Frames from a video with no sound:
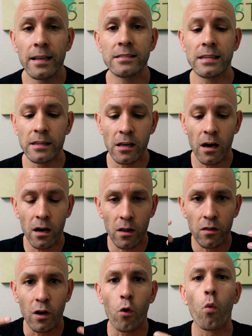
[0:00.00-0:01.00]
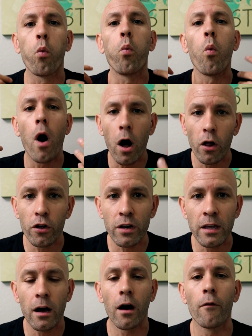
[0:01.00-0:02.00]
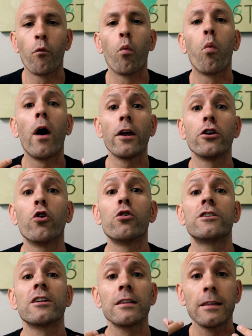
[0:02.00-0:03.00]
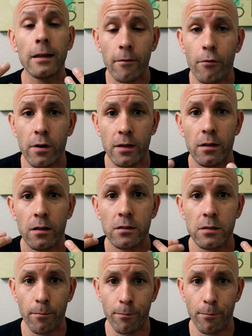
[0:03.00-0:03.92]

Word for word: is the quality of what you're delivering to